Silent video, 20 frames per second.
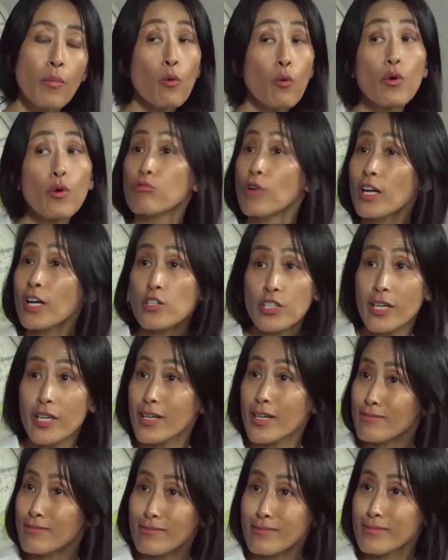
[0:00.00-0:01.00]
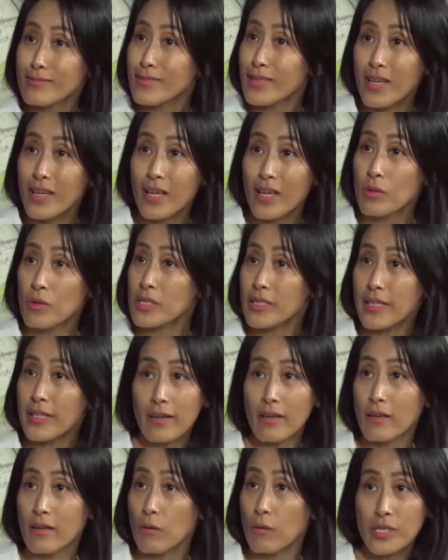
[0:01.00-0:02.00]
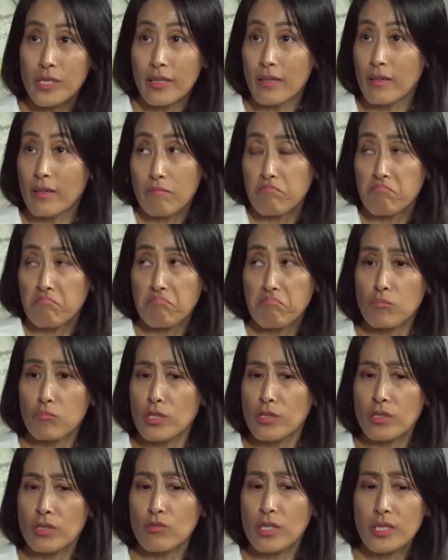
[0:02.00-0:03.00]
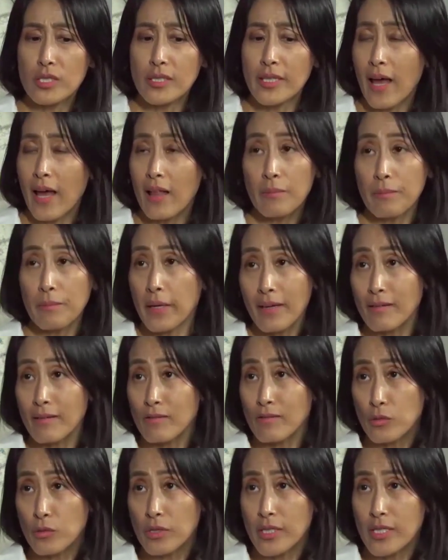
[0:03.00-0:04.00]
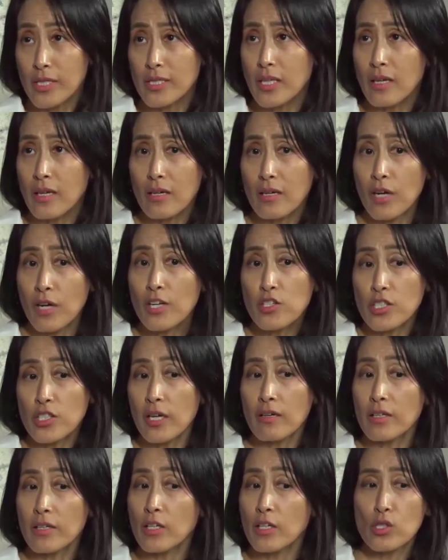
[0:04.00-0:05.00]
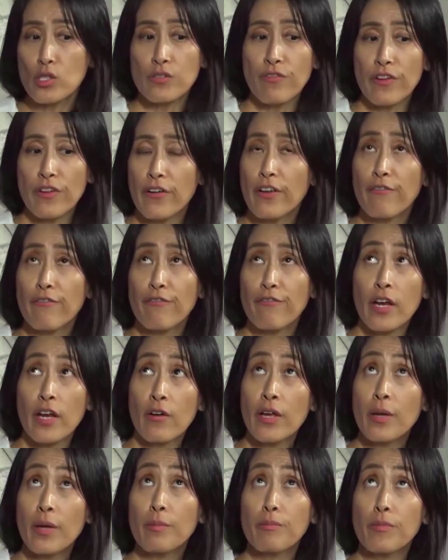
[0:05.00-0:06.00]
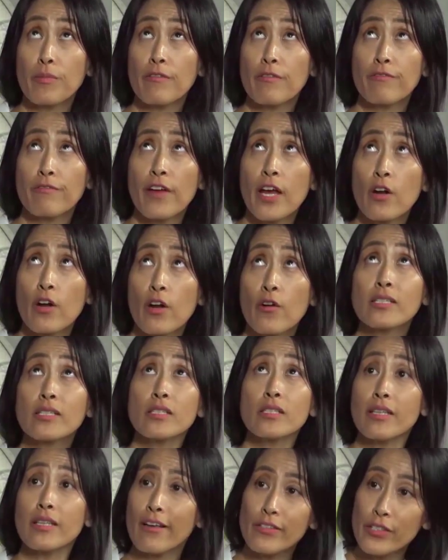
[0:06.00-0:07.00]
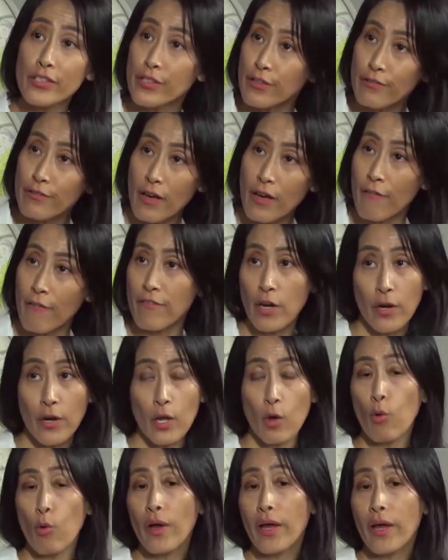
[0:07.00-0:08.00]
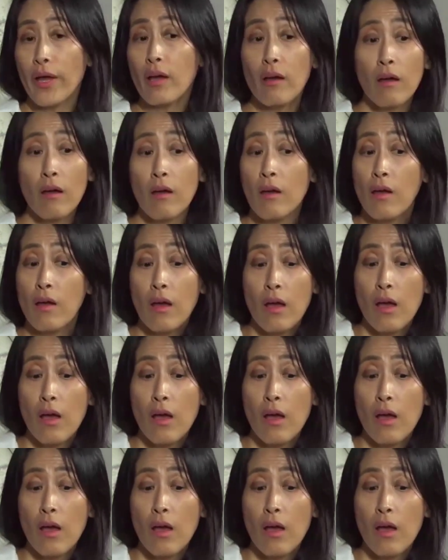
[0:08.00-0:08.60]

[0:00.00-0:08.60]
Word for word: But with Russia, it was like it was like a just just galloping towards uh, Russia. You know, just very, very, very decisive and very quick,